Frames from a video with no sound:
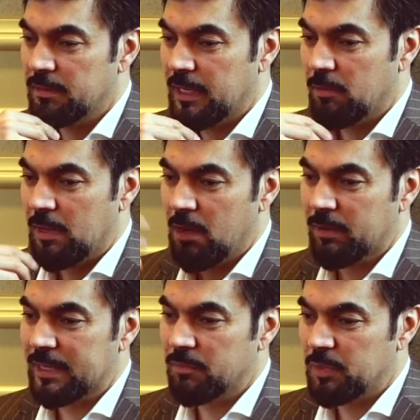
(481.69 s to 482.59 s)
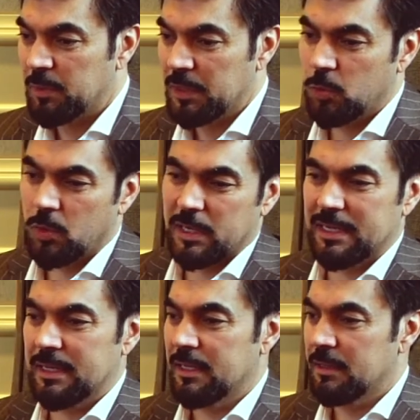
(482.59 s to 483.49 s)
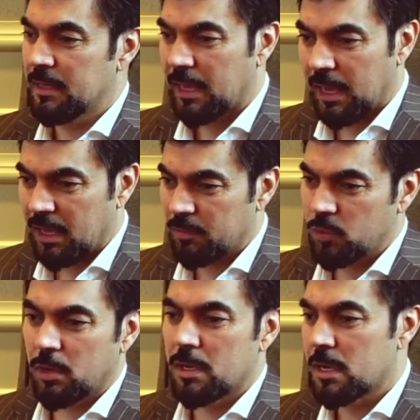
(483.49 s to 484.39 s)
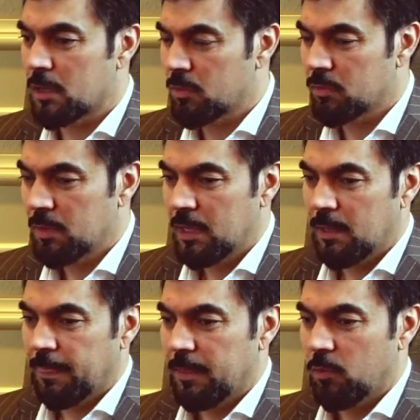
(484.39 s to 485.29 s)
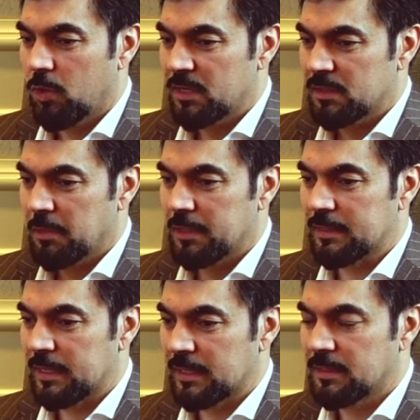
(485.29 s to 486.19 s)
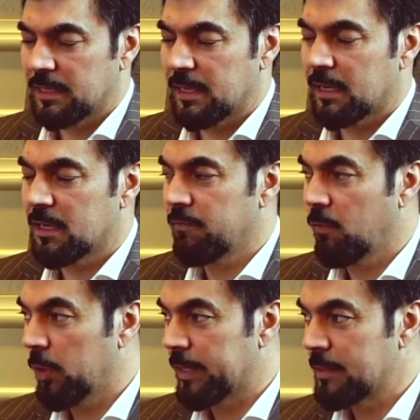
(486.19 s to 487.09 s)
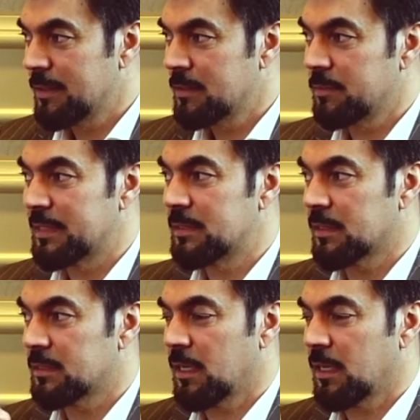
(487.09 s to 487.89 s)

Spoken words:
Now, how can people who are in the game, who are new, what are some other things that they can avoid to be